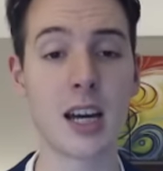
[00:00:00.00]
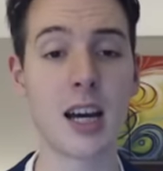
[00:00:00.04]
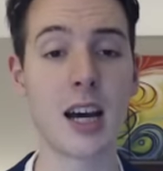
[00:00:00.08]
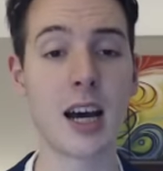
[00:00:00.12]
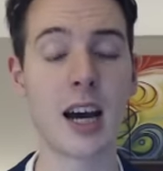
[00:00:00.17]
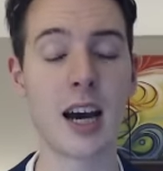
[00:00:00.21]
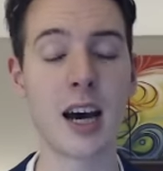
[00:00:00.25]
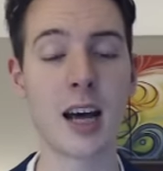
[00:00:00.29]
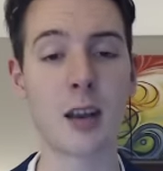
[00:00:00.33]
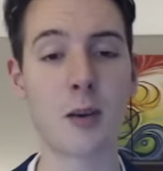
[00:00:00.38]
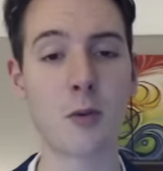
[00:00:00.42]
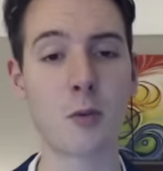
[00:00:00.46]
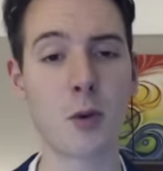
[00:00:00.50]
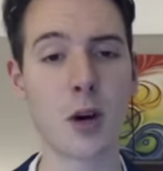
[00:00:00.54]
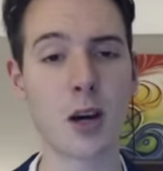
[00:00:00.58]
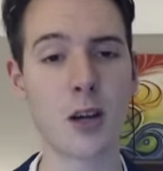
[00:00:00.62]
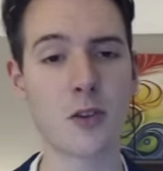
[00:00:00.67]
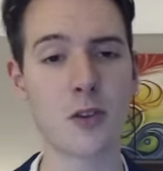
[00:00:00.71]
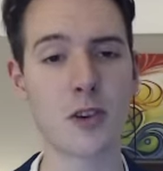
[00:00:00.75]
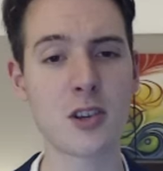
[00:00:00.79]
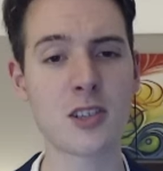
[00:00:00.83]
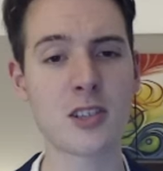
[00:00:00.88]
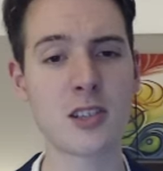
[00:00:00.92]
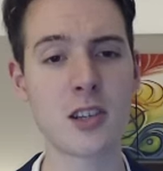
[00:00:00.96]
And why do
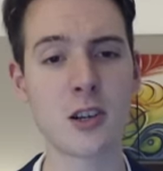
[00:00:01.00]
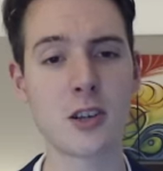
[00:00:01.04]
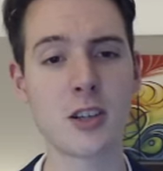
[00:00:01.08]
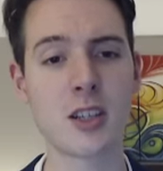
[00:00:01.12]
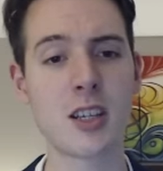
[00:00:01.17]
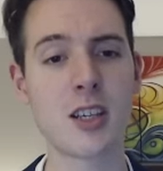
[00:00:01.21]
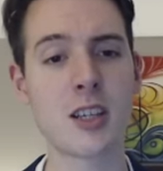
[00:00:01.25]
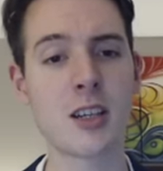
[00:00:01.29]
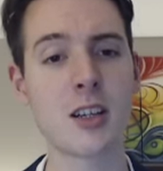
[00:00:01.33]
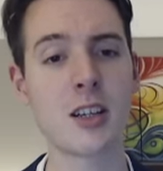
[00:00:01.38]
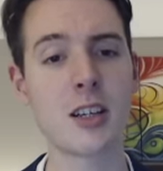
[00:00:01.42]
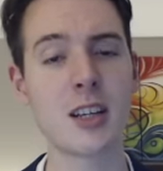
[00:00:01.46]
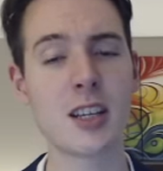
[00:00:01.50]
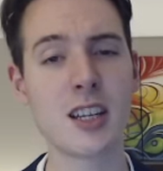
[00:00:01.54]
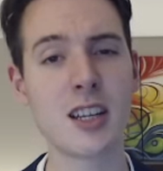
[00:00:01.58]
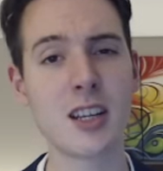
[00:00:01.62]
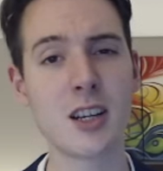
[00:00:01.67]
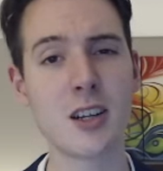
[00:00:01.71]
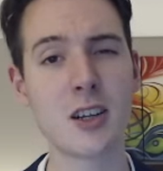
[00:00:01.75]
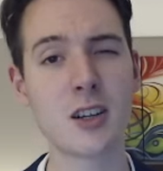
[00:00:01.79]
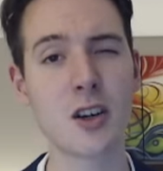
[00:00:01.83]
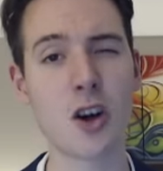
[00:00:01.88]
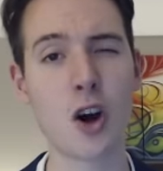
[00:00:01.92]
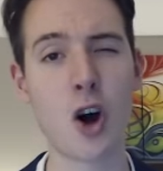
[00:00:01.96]
I start here?
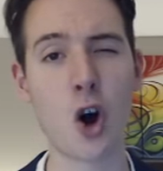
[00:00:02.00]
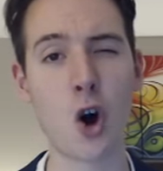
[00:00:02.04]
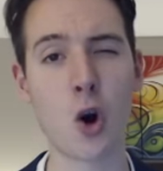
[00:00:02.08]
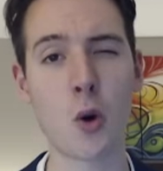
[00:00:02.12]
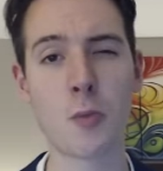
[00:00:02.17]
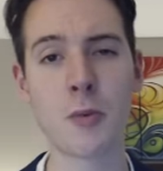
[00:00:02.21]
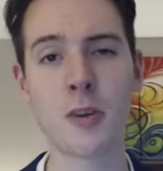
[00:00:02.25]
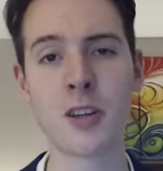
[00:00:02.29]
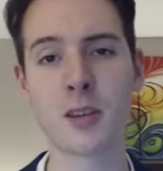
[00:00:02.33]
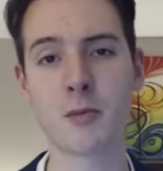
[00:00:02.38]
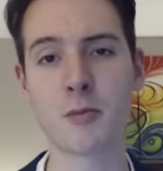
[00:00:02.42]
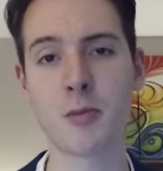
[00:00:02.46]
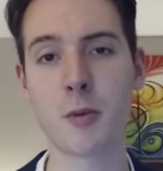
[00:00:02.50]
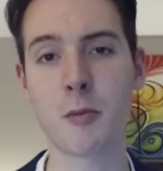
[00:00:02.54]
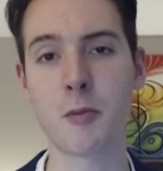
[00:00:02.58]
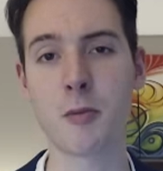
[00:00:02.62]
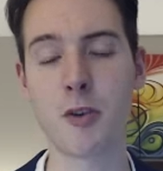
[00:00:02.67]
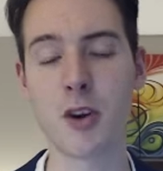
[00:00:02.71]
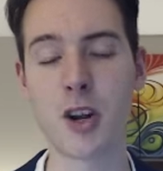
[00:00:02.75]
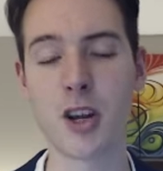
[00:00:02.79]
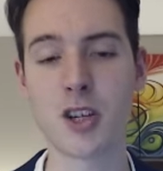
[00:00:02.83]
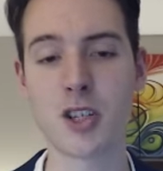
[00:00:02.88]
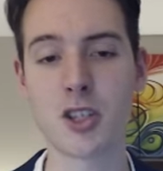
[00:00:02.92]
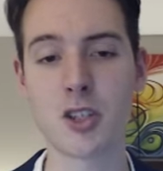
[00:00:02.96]
Here the opening
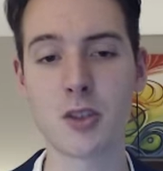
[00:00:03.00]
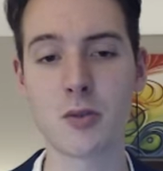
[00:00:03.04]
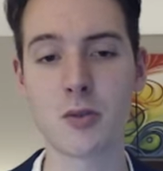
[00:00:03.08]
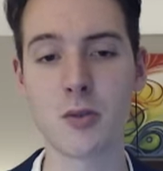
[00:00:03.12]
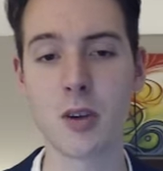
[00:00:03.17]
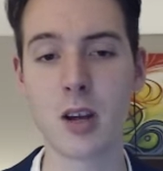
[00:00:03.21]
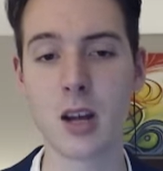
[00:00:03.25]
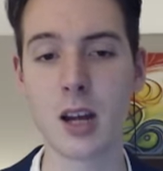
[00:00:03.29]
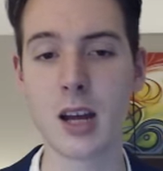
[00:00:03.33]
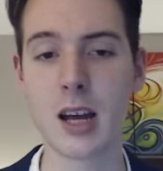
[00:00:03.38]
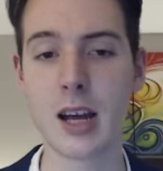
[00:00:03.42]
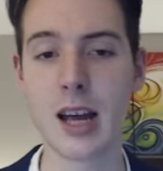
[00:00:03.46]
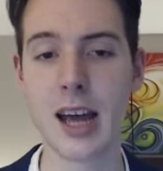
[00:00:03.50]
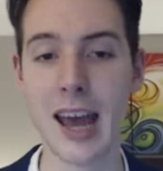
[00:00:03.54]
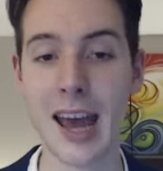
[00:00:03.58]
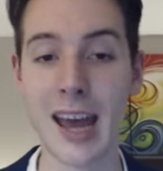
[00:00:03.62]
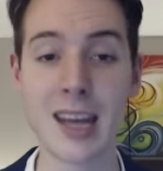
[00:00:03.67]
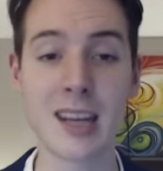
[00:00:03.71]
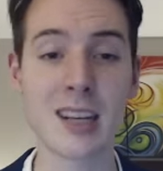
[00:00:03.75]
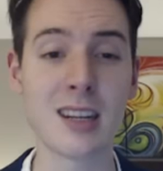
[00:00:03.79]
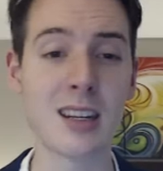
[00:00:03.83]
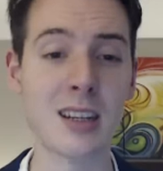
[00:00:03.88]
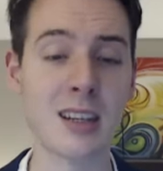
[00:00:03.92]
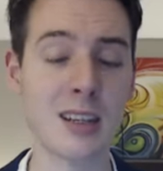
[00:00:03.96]
preparation
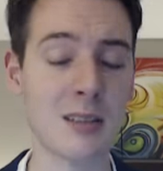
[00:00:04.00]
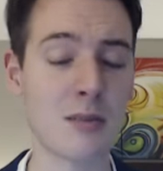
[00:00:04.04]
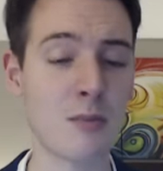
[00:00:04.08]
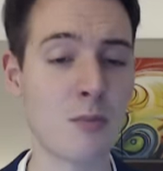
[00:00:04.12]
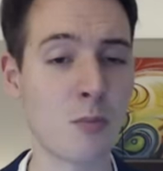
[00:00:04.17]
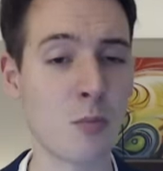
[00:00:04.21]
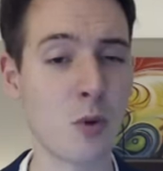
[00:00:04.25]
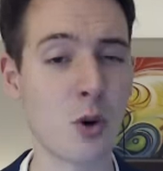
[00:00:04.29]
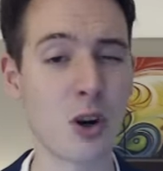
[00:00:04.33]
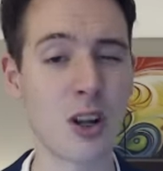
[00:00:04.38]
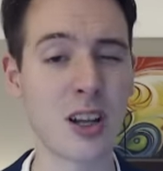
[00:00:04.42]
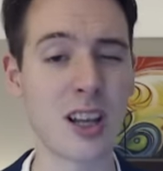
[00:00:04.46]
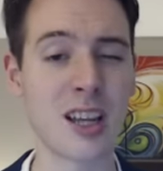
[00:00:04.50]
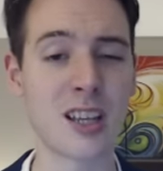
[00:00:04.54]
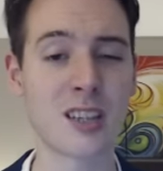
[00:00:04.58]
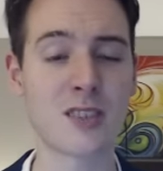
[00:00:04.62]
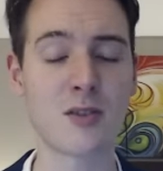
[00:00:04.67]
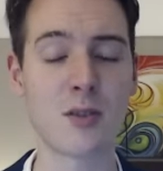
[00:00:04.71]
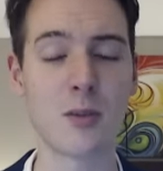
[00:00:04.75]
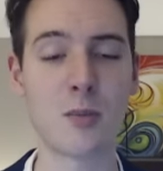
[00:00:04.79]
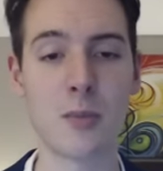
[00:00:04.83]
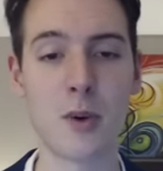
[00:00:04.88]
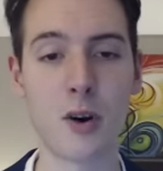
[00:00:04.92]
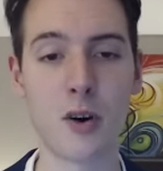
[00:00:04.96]
ended more or less
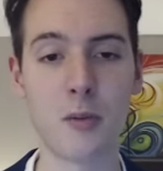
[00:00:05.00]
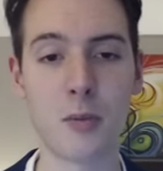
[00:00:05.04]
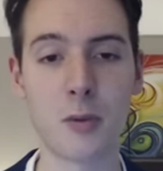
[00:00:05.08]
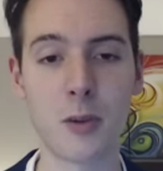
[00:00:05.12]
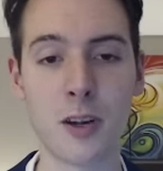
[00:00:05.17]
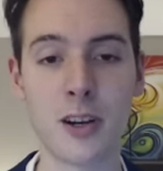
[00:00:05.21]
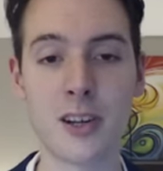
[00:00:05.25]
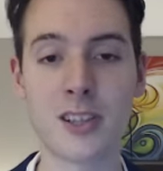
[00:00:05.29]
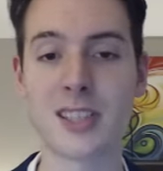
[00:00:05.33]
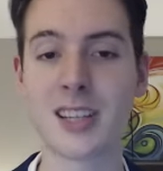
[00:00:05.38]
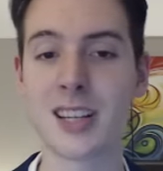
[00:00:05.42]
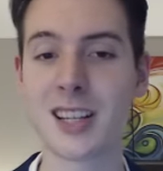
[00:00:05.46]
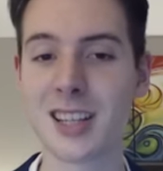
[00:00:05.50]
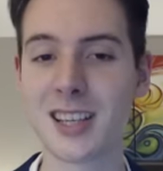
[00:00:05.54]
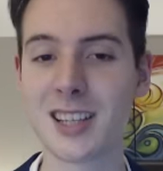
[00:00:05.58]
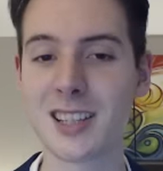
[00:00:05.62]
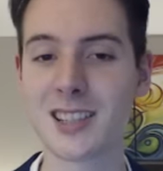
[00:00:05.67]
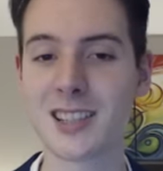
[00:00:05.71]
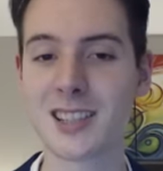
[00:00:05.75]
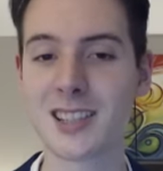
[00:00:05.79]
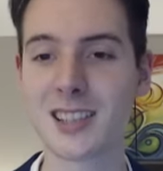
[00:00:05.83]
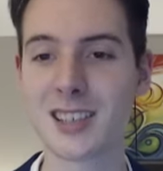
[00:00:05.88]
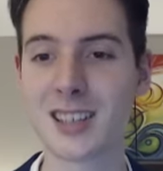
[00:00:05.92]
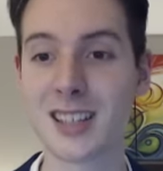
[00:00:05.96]
from both players. At
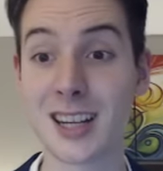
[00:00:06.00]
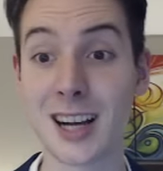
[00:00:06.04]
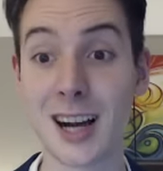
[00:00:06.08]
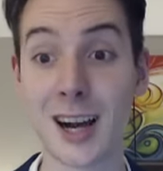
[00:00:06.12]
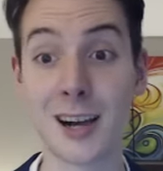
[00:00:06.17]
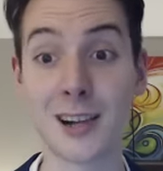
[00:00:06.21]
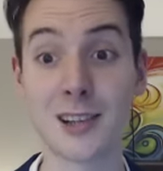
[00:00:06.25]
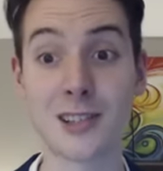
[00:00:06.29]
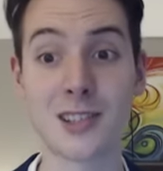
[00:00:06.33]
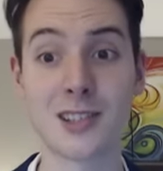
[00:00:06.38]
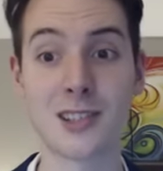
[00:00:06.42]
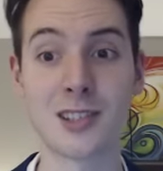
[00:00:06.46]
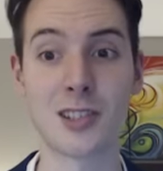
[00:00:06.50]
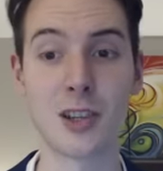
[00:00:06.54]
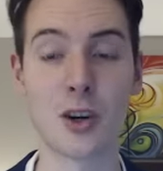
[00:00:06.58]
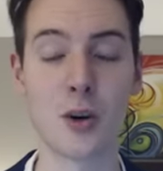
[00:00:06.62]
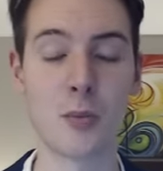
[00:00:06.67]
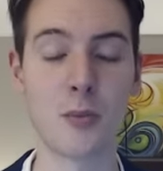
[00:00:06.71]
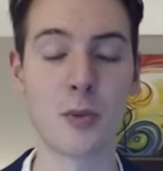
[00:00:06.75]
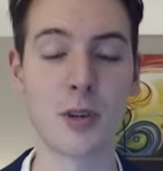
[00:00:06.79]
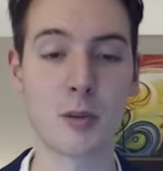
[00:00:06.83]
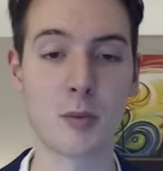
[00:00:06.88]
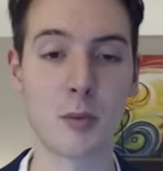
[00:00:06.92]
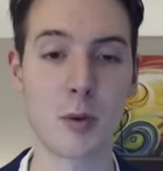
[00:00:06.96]
least Carlsen's
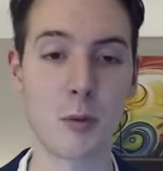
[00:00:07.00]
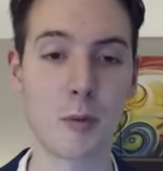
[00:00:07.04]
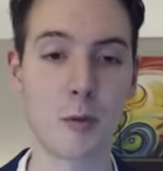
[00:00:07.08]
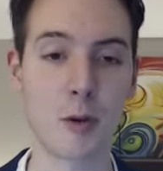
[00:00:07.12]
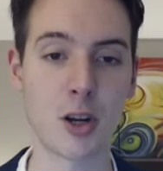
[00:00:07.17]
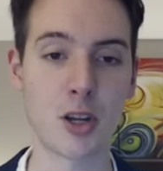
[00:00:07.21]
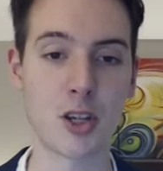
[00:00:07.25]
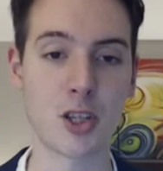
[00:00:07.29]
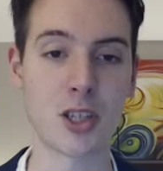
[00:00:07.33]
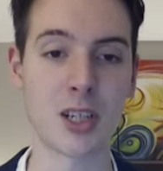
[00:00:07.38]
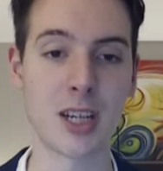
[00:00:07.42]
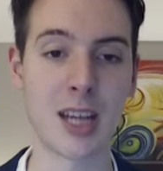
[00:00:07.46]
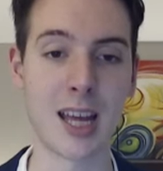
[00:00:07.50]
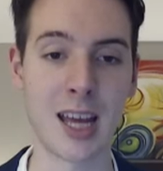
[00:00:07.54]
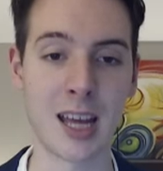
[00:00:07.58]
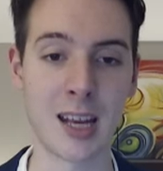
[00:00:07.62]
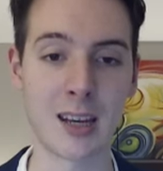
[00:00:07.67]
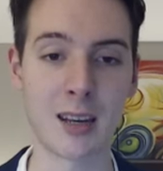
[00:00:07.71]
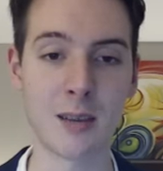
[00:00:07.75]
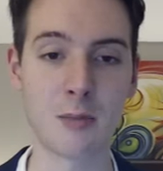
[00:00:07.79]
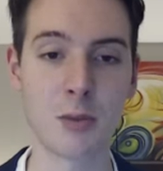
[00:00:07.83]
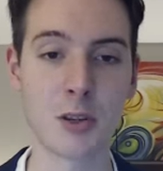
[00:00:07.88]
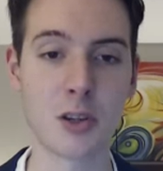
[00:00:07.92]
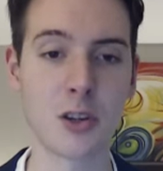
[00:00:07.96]
opening preparation
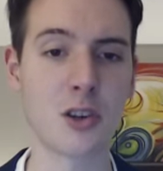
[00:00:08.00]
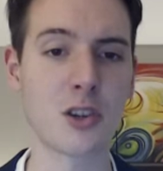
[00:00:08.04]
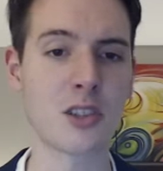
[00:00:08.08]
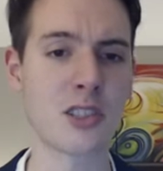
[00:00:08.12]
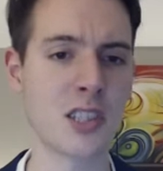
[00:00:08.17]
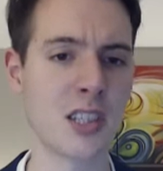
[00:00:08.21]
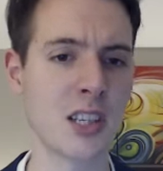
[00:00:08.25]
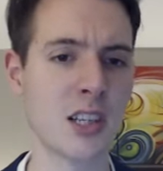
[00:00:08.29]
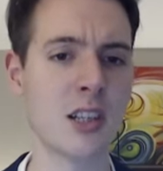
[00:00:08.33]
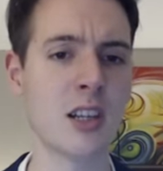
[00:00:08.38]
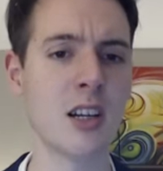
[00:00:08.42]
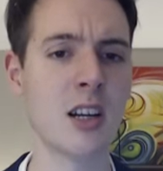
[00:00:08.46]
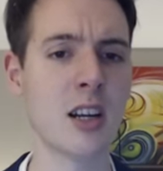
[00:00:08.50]
ended, because here